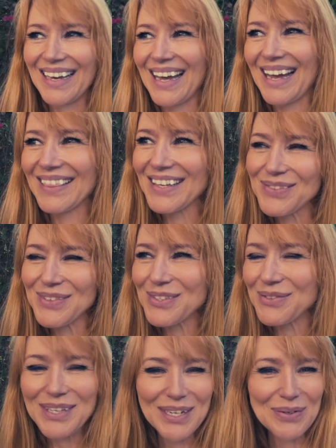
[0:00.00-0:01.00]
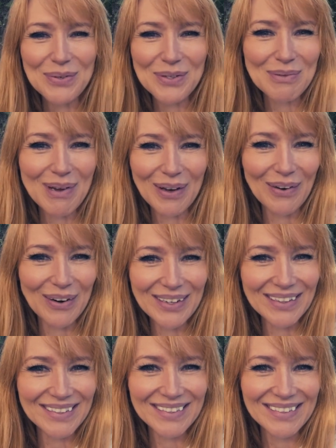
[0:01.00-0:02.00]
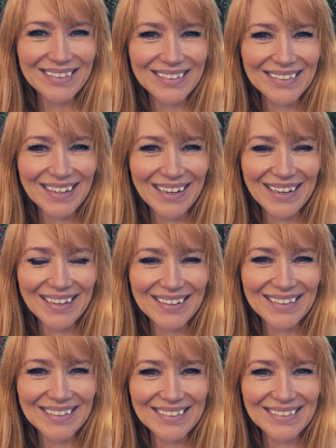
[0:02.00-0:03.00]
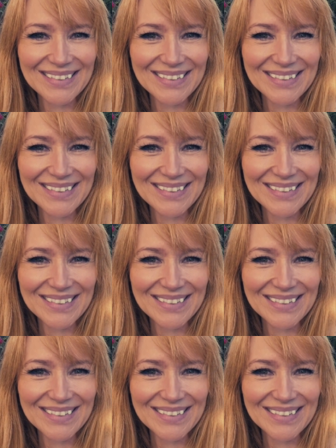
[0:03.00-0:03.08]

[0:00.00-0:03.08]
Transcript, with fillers: And that's what's really cool about art. Uh,